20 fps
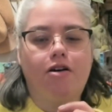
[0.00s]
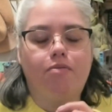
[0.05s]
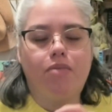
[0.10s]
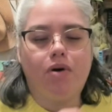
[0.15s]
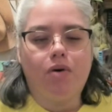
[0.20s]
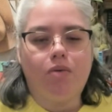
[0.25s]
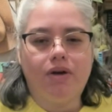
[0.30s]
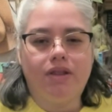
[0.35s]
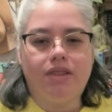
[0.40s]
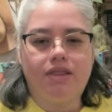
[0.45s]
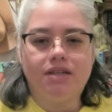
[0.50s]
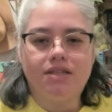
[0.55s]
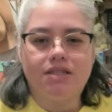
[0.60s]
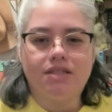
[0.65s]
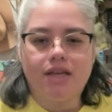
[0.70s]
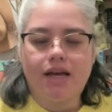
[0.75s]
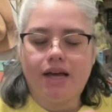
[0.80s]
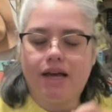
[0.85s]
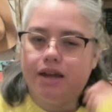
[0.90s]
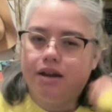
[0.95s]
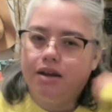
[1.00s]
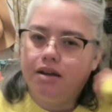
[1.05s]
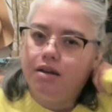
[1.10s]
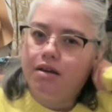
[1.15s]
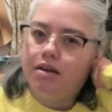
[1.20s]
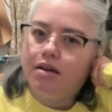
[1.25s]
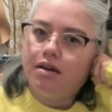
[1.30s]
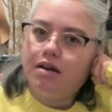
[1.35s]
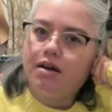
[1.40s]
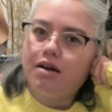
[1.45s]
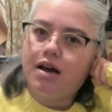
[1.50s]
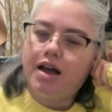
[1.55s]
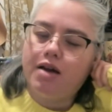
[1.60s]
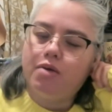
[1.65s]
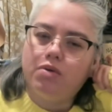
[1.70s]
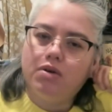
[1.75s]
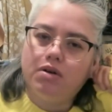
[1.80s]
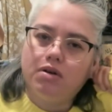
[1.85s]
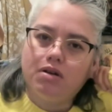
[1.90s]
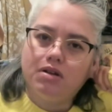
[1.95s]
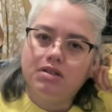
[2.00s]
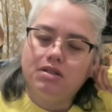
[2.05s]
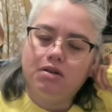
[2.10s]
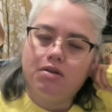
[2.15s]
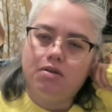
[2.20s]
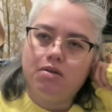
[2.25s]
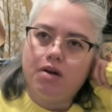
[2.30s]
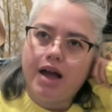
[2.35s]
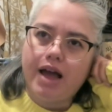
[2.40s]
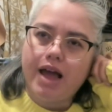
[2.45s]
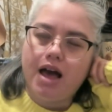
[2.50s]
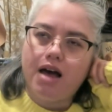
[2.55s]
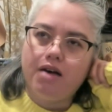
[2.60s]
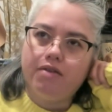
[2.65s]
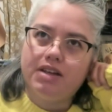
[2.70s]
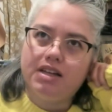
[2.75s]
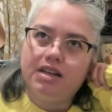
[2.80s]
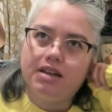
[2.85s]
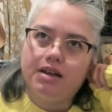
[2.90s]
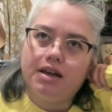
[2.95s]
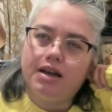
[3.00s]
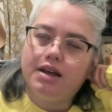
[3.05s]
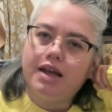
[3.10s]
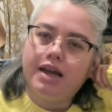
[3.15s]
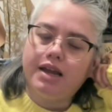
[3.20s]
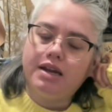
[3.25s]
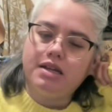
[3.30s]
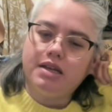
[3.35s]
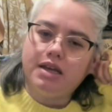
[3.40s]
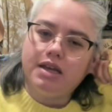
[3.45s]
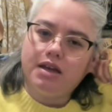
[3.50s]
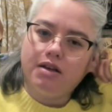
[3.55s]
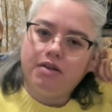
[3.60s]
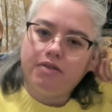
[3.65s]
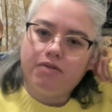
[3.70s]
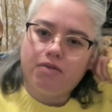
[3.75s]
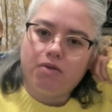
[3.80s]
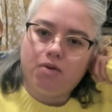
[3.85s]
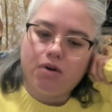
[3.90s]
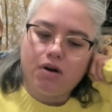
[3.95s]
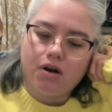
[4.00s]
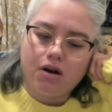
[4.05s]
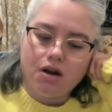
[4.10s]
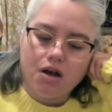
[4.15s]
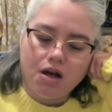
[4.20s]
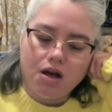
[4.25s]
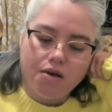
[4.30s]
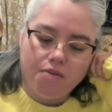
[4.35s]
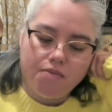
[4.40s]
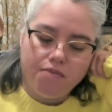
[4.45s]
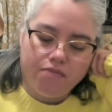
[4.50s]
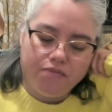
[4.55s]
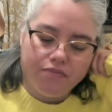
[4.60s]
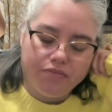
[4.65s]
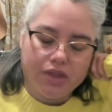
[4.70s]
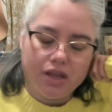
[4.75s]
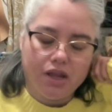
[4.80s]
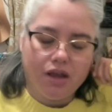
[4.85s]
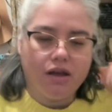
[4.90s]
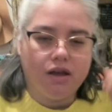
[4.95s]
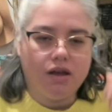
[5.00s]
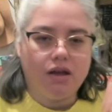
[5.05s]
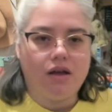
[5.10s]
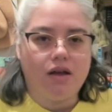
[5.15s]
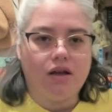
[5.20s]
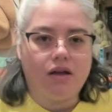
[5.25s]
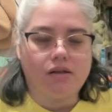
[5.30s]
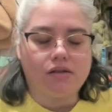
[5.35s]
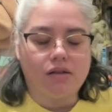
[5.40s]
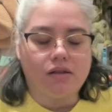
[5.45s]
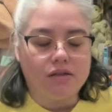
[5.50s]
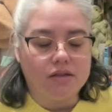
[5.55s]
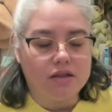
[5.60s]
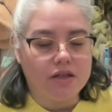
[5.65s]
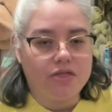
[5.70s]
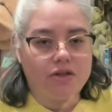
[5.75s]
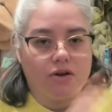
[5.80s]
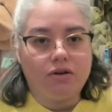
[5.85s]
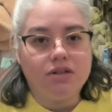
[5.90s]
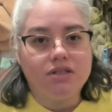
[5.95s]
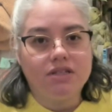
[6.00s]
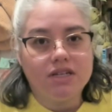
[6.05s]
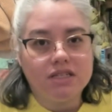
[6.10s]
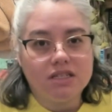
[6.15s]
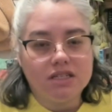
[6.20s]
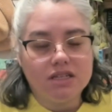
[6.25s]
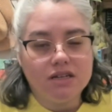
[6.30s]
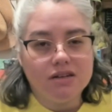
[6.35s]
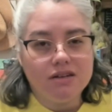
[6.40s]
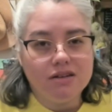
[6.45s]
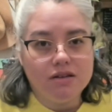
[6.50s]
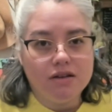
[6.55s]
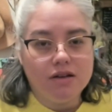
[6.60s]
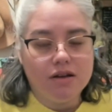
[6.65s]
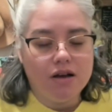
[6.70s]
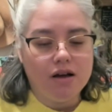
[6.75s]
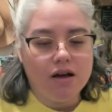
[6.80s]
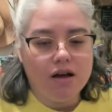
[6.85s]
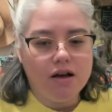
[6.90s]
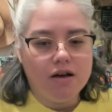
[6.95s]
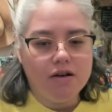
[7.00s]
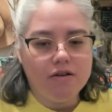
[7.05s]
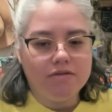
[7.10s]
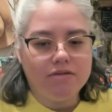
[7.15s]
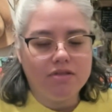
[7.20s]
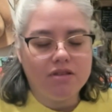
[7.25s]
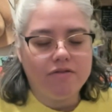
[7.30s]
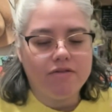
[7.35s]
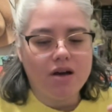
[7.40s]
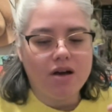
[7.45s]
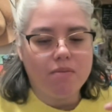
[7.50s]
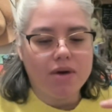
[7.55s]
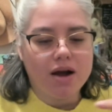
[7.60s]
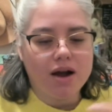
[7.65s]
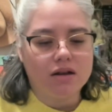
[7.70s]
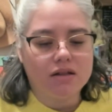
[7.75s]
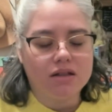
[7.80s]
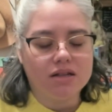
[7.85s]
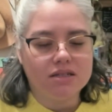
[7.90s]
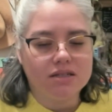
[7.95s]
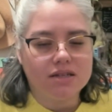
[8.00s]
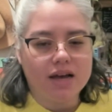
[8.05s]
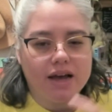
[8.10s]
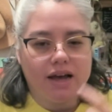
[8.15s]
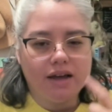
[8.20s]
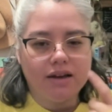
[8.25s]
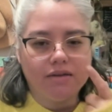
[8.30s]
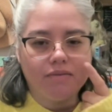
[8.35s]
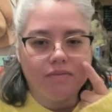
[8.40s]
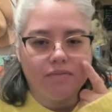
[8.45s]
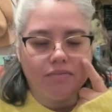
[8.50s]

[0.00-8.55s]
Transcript: But with this said, I have an idea for the third season of the Vampire Lestat.